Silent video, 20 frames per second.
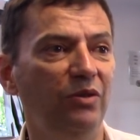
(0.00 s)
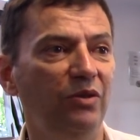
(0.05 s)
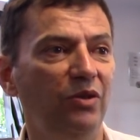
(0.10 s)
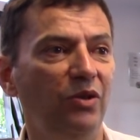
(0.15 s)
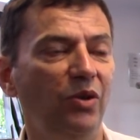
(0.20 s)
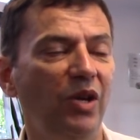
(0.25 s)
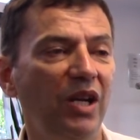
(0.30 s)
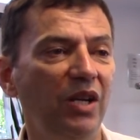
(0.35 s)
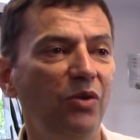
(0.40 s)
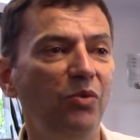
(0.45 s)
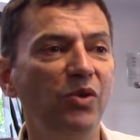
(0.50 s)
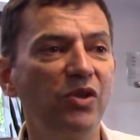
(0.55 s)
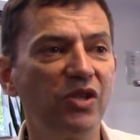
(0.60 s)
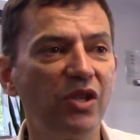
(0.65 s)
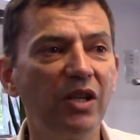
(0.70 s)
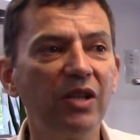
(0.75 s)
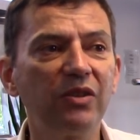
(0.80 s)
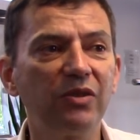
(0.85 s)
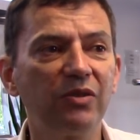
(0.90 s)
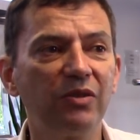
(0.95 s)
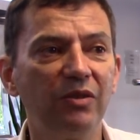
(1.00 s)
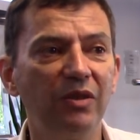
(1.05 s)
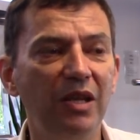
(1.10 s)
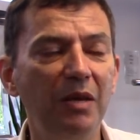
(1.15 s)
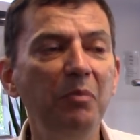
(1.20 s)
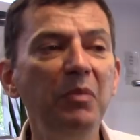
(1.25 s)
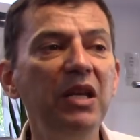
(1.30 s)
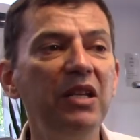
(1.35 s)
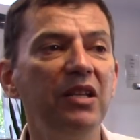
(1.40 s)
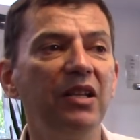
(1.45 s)
you get a result
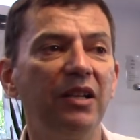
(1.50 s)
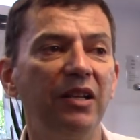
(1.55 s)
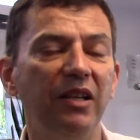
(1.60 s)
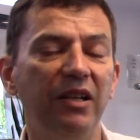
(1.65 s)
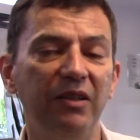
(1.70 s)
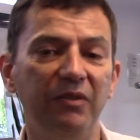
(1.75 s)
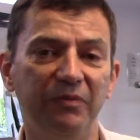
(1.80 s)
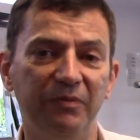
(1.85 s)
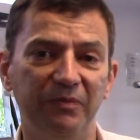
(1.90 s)
immediately.